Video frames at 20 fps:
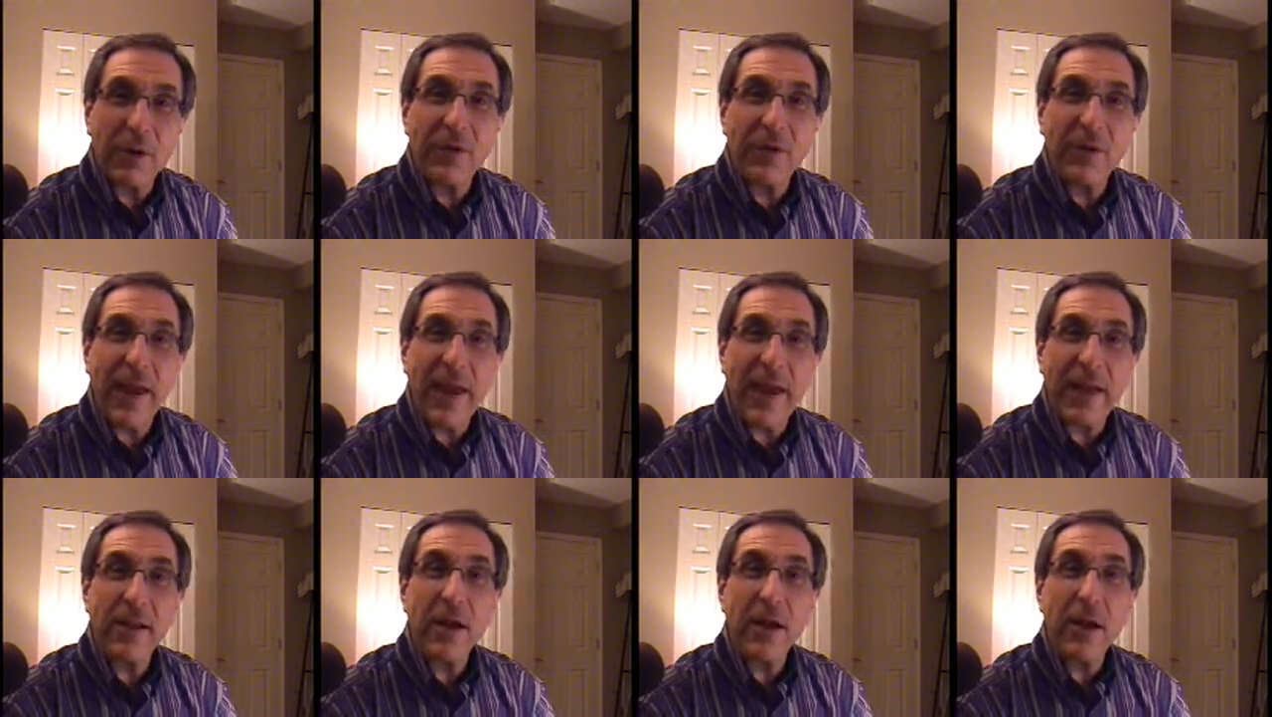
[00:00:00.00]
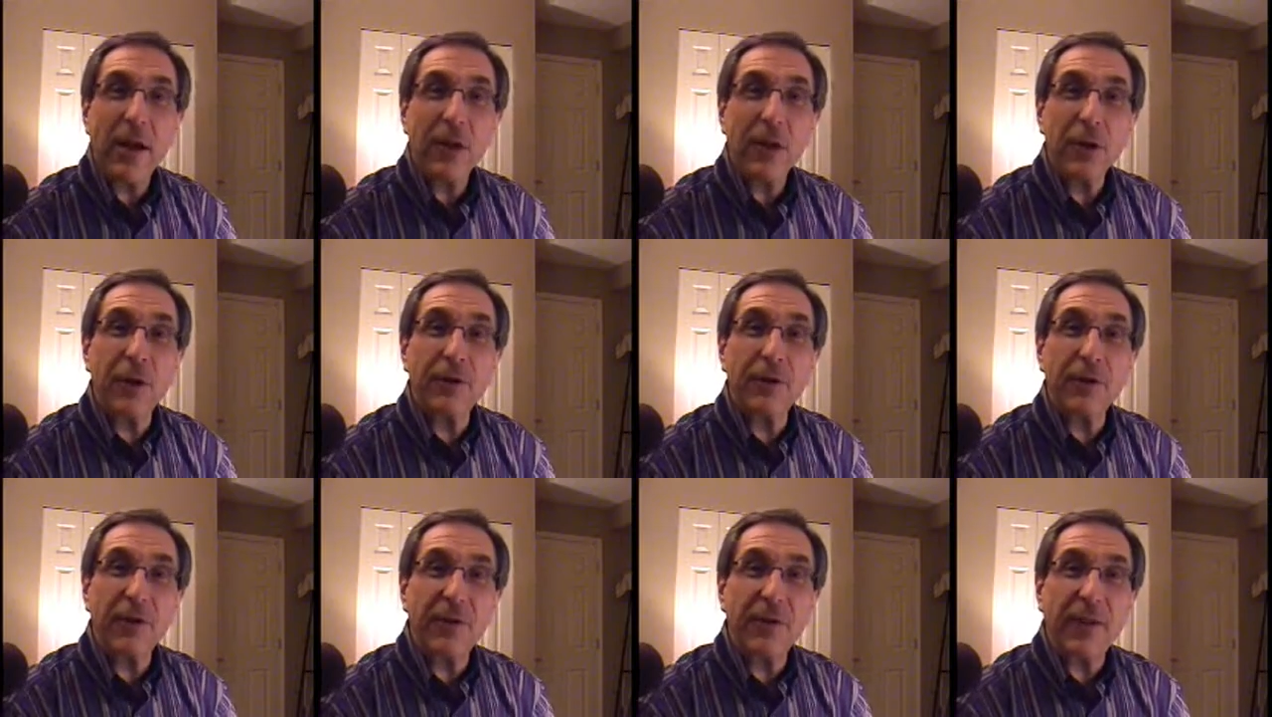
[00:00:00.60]
Once again,
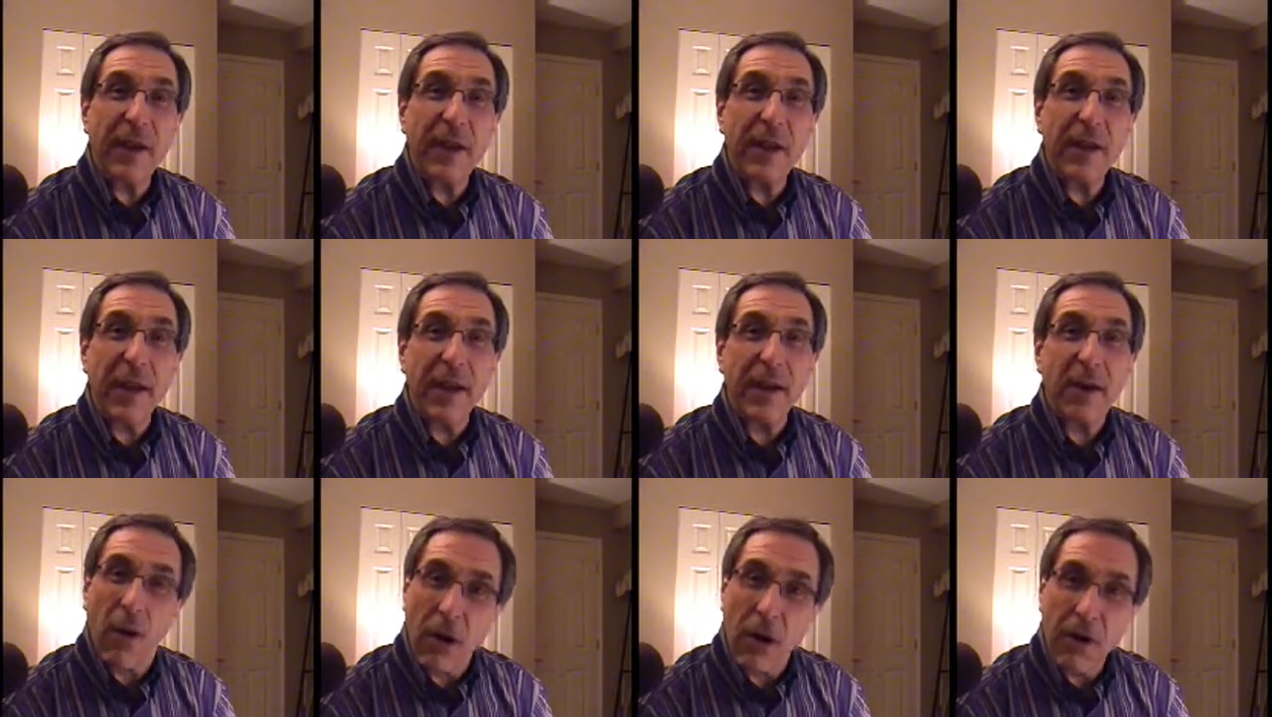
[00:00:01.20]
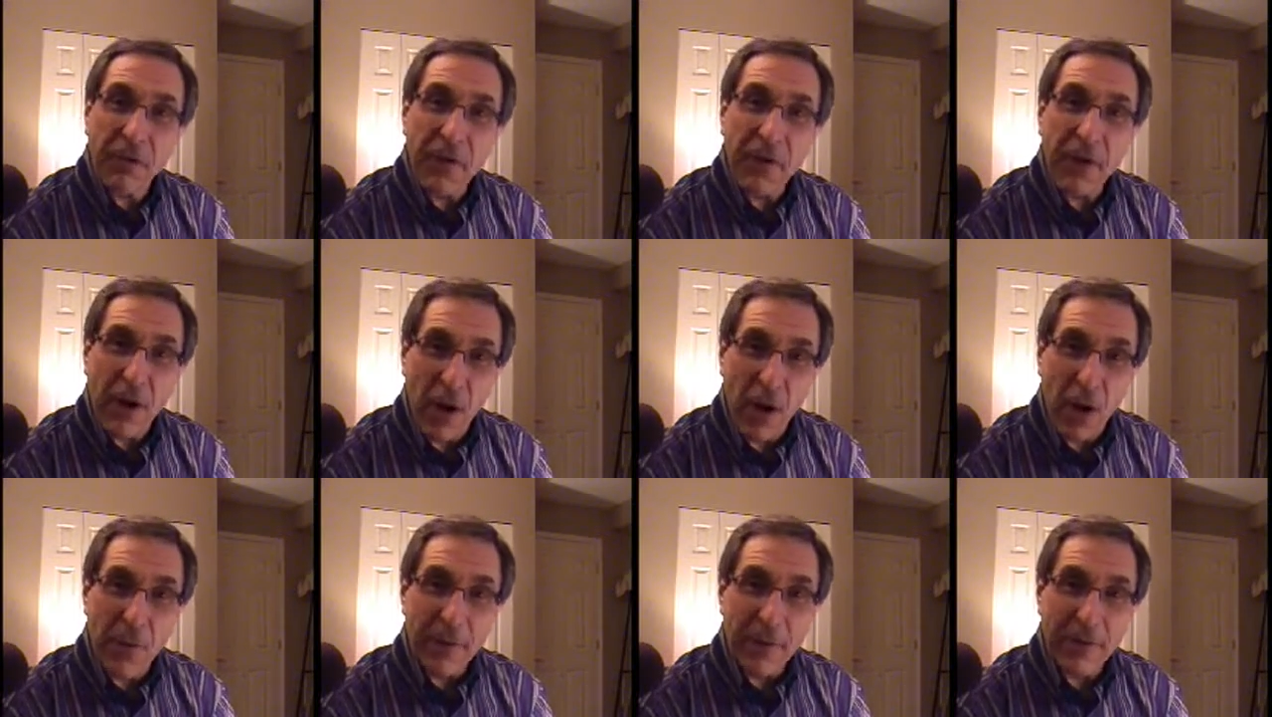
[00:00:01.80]

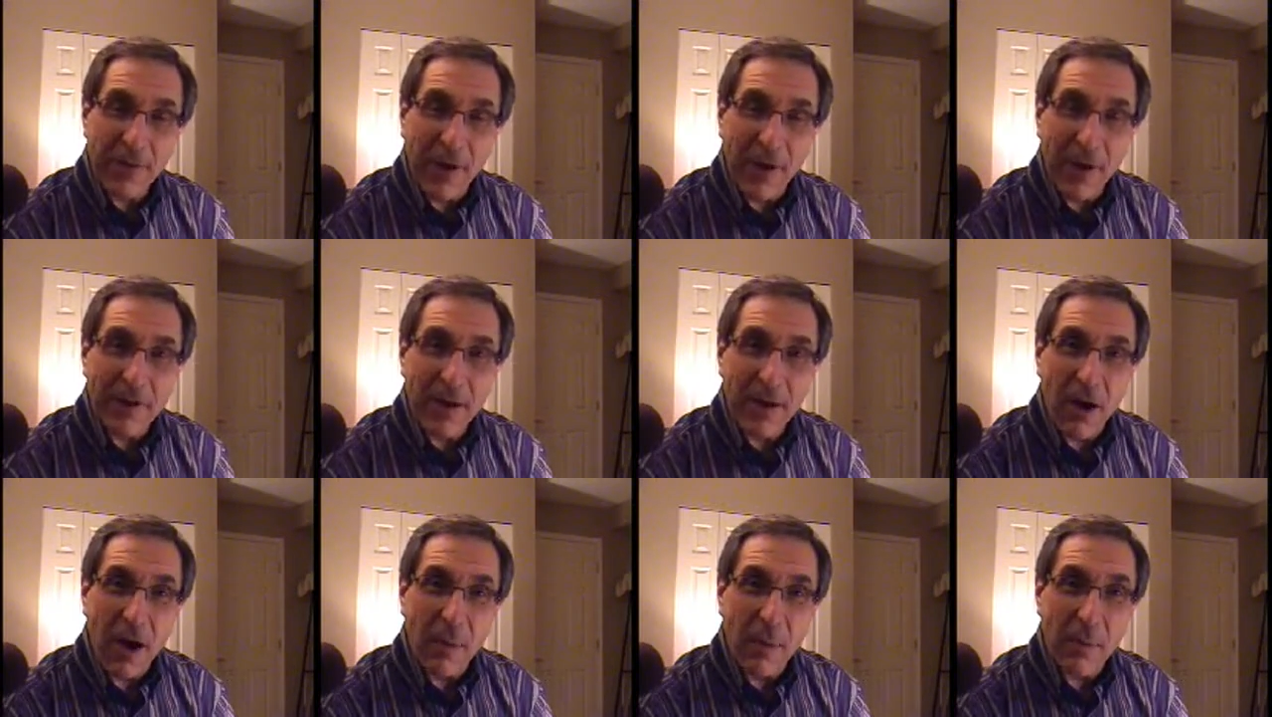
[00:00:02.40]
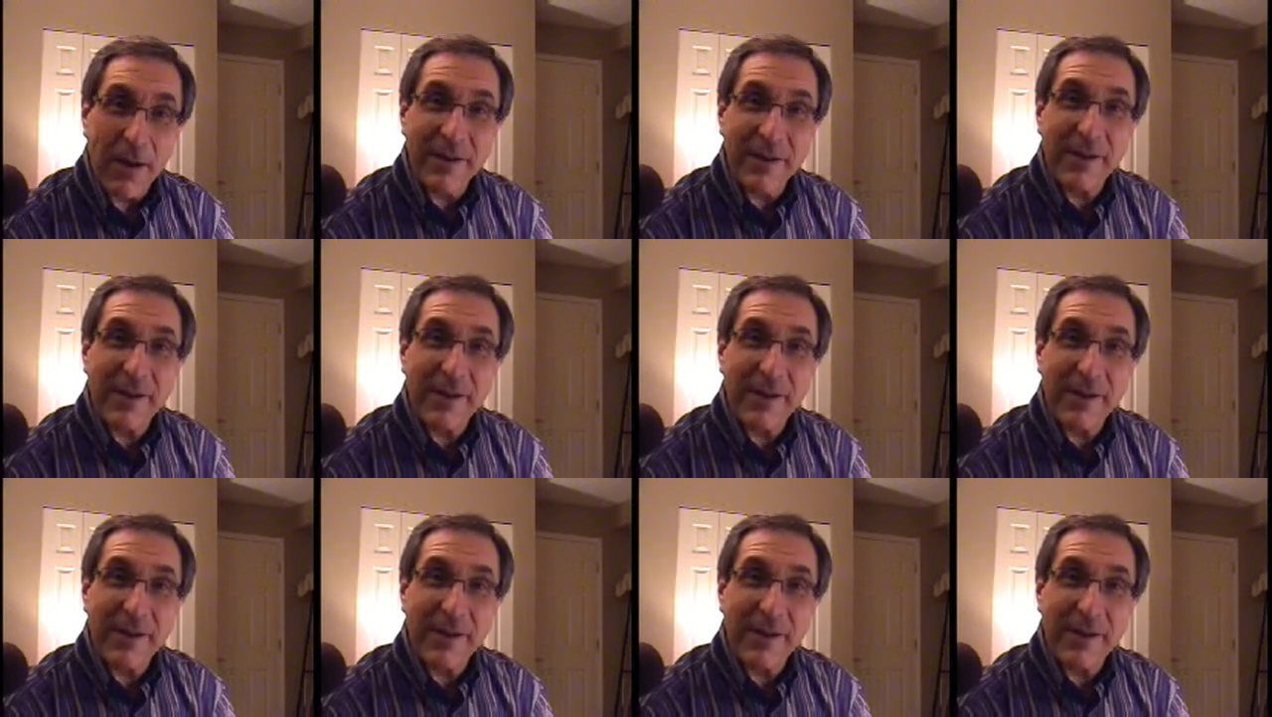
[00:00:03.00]
learntosell@harveycohen.com.